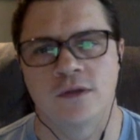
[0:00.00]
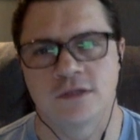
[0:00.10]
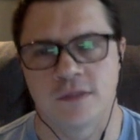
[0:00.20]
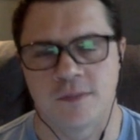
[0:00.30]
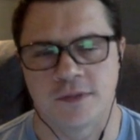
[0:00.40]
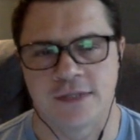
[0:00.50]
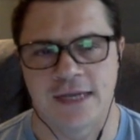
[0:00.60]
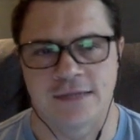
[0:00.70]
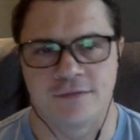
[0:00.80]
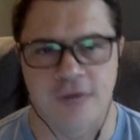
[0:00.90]
to
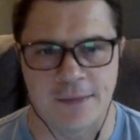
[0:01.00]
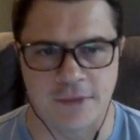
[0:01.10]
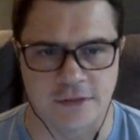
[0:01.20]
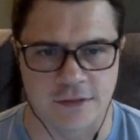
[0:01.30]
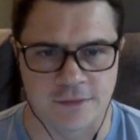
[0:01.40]
protect Raymond.